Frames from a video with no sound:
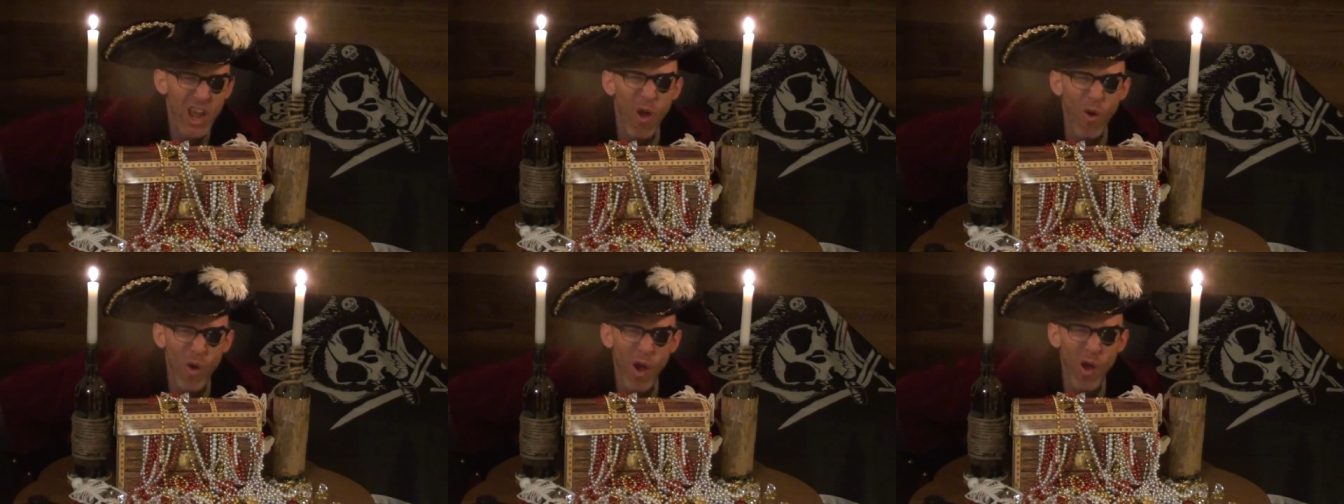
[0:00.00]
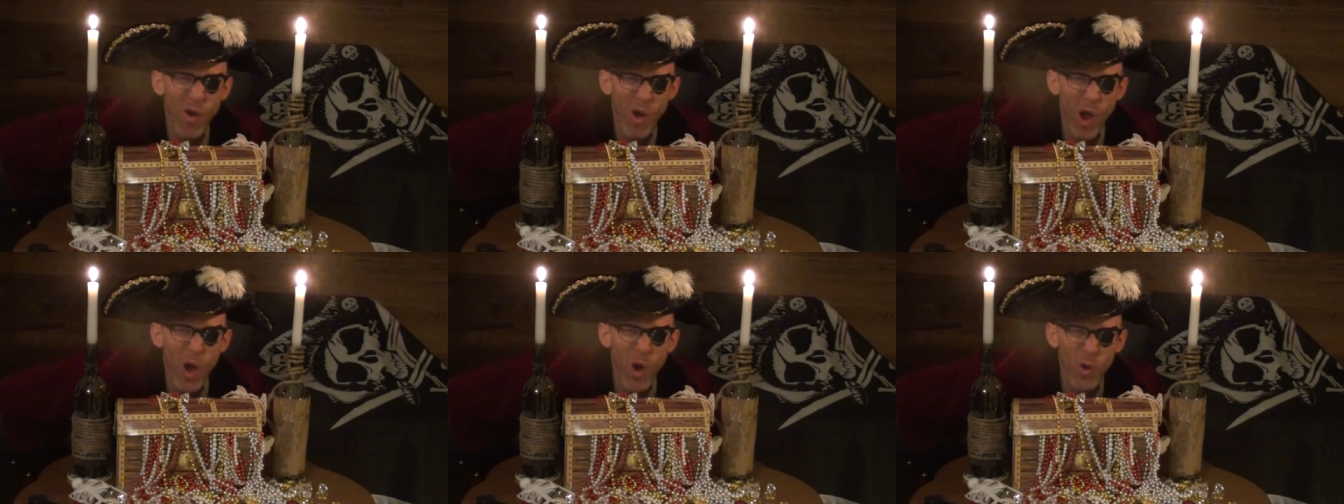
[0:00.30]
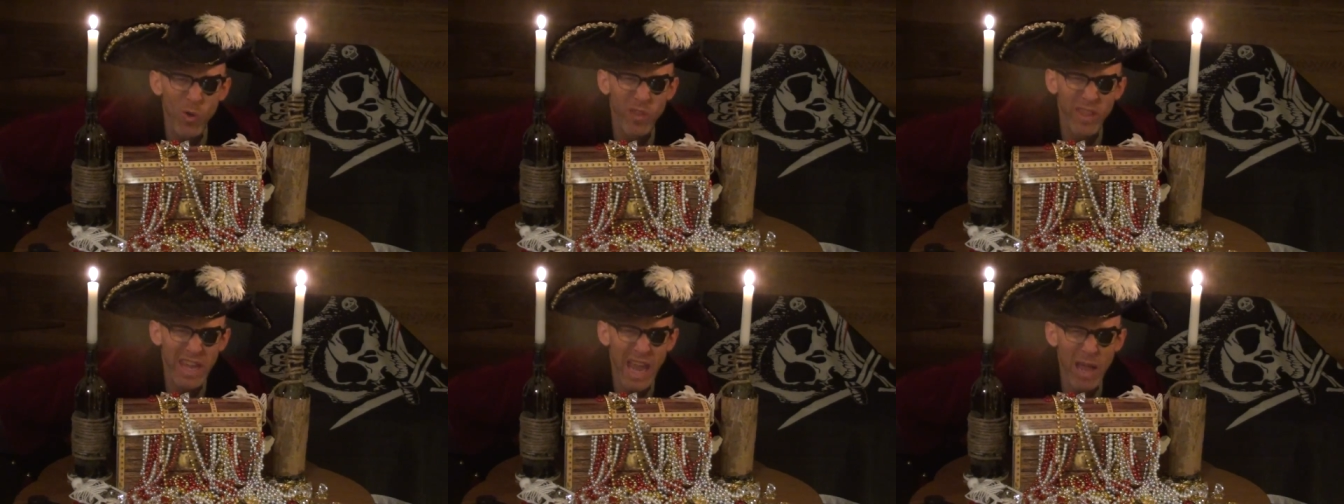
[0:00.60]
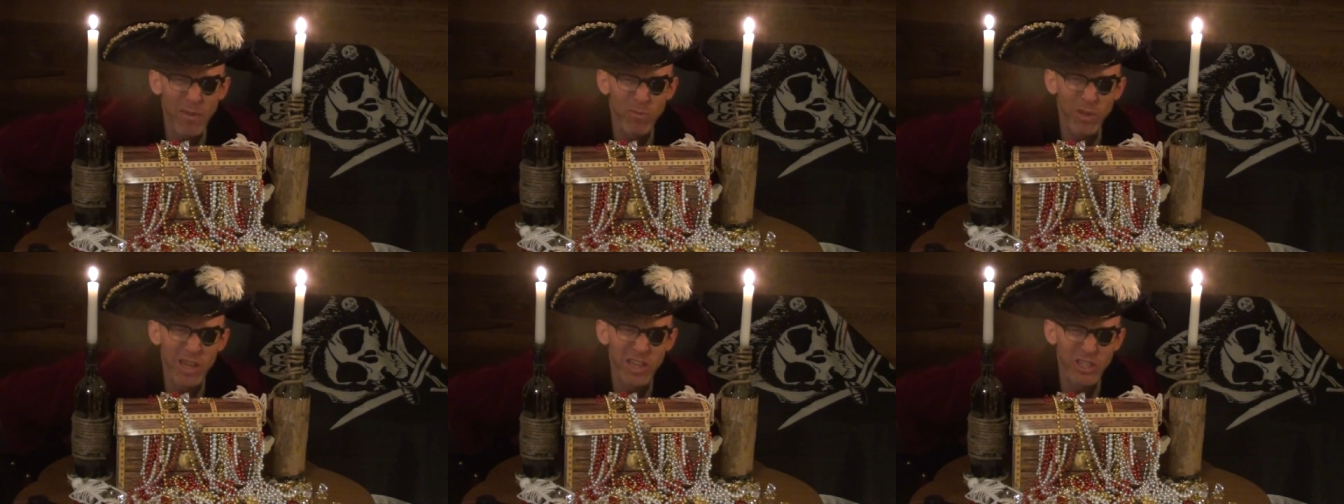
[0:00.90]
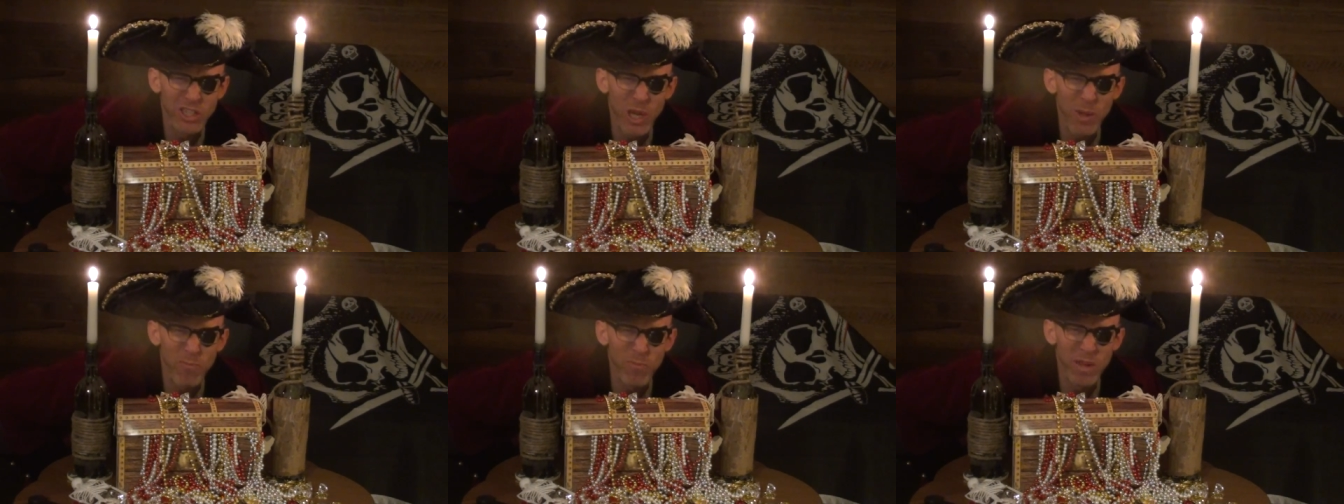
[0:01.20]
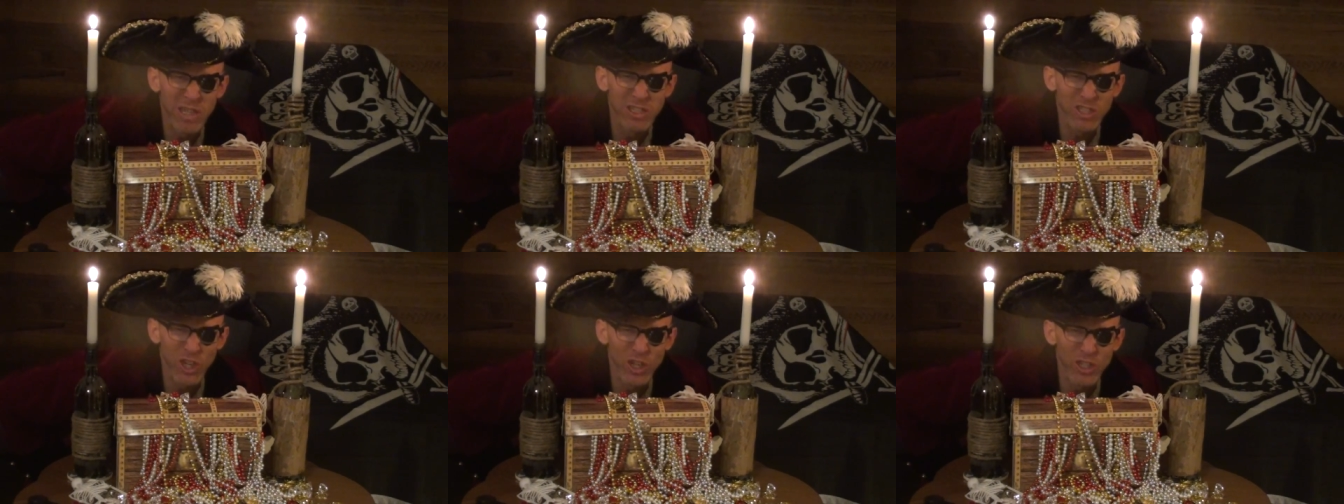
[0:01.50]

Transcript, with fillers: Yo ho ho, the captain of the ship in